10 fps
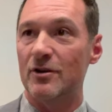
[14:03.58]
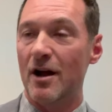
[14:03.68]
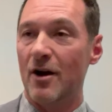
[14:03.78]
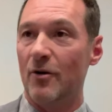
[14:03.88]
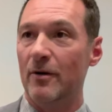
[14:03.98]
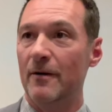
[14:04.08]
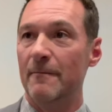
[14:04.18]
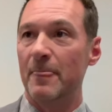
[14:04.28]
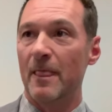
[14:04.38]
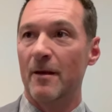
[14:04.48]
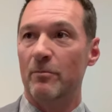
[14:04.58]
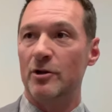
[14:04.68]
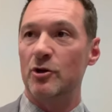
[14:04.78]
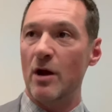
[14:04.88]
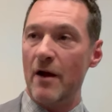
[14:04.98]
or no?
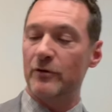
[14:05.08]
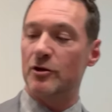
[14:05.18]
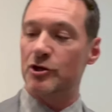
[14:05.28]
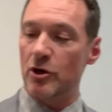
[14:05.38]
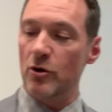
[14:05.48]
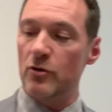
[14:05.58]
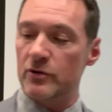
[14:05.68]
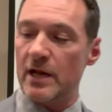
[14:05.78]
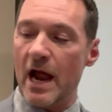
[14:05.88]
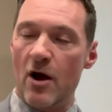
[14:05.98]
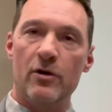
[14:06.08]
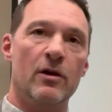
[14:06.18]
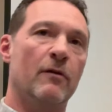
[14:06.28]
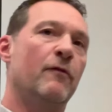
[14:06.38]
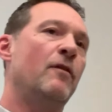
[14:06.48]
But you have to choose how
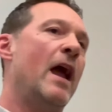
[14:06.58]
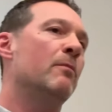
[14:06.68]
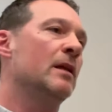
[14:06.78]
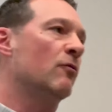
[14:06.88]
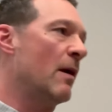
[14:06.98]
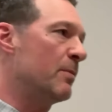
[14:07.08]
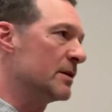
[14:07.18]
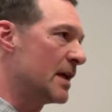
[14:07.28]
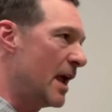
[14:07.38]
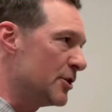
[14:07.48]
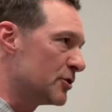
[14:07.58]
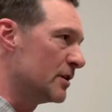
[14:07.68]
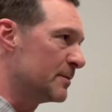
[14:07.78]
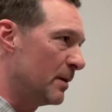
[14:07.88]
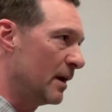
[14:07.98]
your family reputation
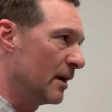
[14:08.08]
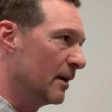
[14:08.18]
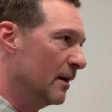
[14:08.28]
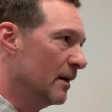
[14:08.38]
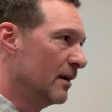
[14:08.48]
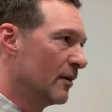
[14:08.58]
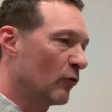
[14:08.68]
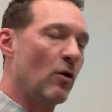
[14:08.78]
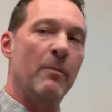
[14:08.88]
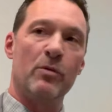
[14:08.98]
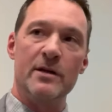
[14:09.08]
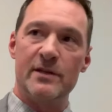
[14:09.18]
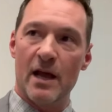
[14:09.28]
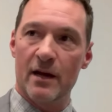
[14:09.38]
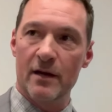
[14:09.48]
is being
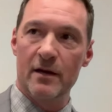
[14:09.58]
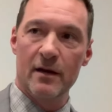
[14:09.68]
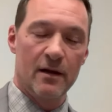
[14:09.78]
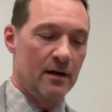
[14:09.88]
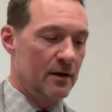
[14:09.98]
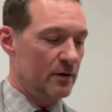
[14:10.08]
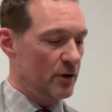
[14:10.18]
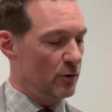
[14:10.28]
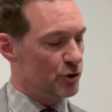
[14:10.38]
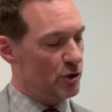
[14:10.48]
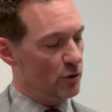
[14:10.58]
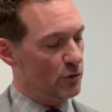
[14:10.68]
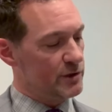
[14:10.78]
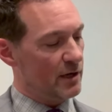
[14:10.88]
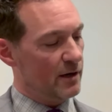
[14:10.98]
represented. Do you
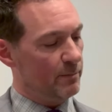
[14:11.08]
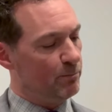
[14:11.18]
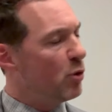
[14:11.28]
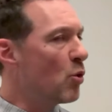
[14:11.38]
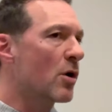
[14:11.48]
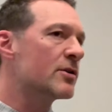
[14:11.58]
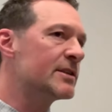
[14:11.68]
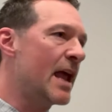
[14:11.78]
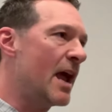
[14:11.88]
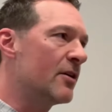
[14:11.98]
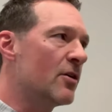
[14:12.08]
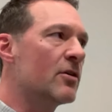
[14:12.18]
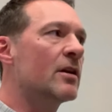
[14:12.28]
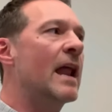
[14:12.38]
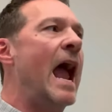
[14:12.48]
choose a poor standard,
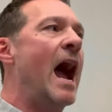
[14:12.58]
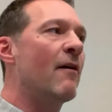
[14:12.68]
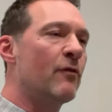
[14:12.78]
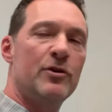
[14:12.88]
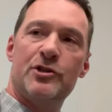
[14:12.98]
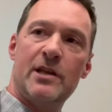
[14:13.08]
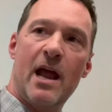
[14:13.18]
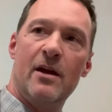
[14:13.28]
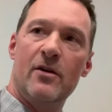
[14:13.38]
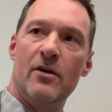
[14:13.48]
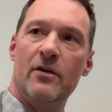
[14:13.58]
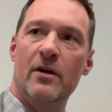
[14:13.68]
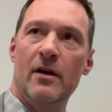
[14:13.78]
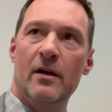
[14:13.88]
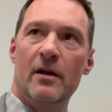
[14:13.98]
an average standard,
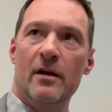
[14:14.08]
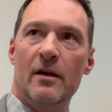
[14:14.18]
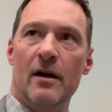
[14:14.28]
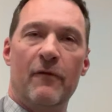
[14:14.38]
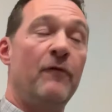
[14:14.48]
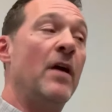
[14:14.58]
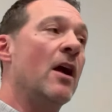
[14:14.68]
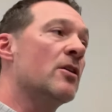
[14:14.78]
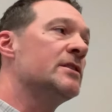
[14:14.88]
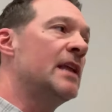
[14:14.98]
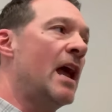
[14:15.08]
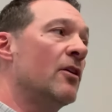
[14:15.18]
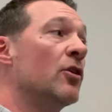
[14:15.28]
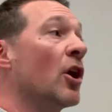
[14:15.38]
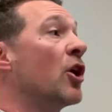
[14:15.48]
a fair
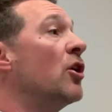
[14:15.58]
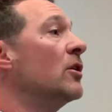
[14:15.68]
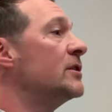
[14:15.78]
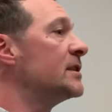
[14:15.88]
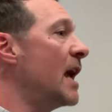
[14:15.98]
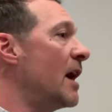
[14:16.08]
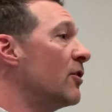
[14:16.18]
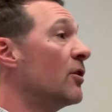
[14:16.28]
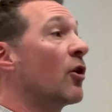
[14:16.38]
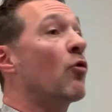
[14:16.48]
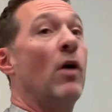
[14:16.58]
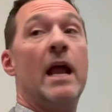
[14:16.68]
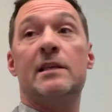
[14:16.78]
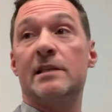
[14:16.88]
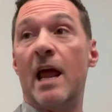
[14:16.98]
standard, a good standard, a
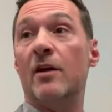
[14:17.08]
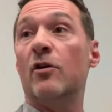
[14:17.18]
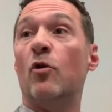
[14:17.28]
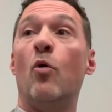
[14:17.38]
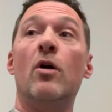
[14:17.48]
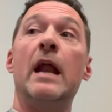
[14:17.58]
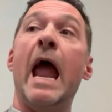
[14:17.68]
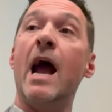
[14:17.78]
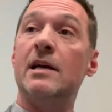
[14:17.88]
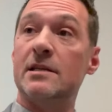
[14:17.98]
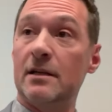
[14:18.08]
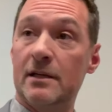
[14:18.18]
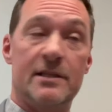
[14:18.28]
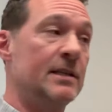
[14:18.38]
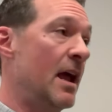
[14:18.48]
great standard, or an
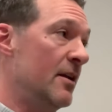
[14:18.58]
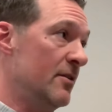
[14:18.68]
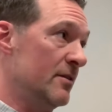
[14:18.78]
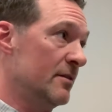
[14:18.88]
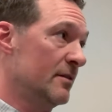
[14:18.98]
excellent standard?